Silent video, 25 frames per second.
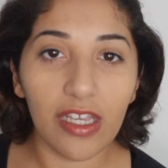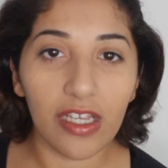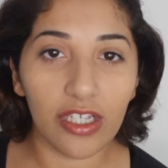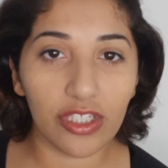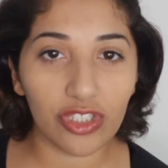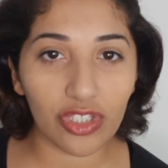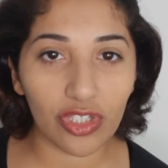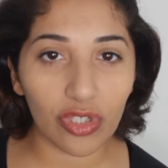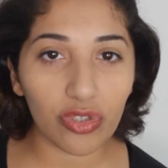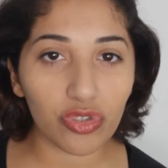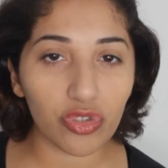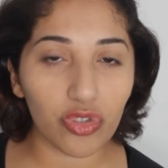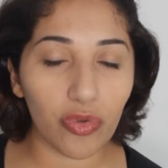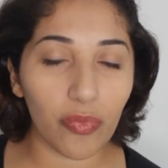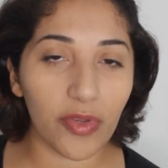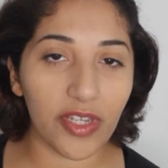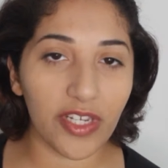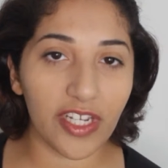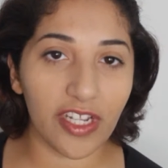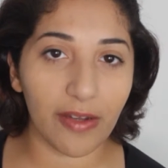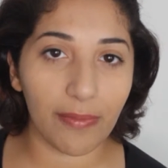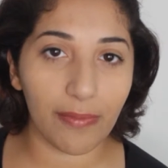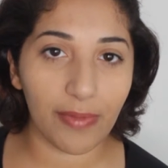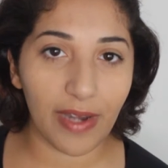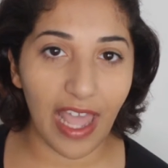a social
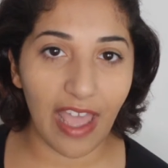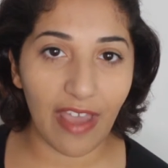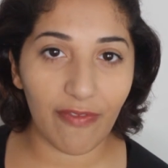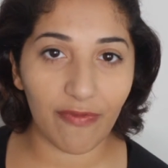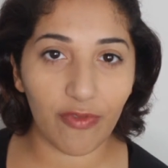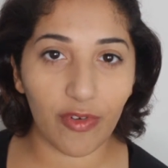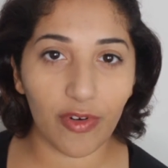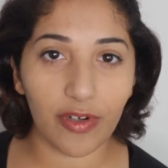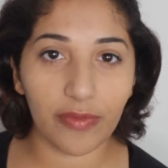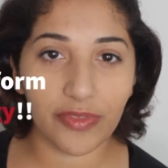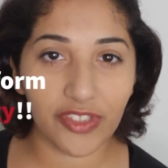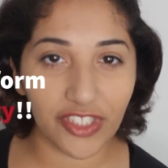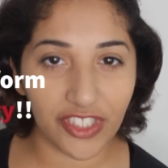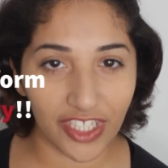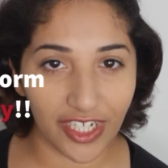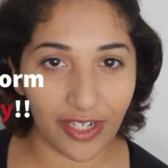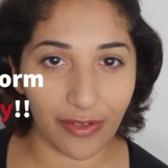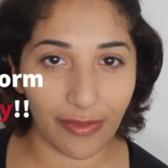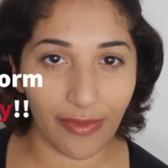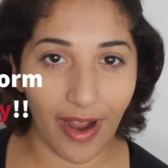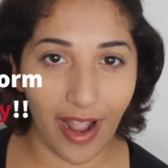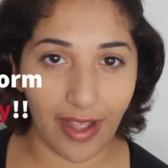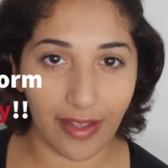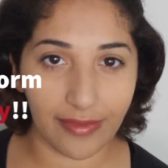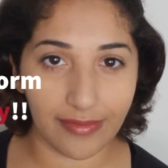media platform, stick
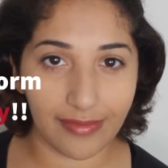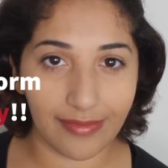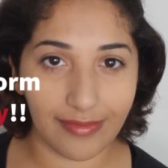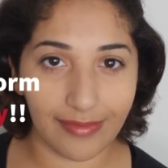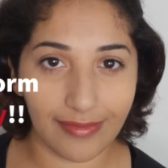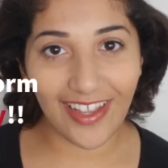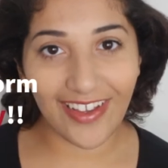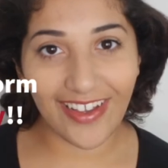around.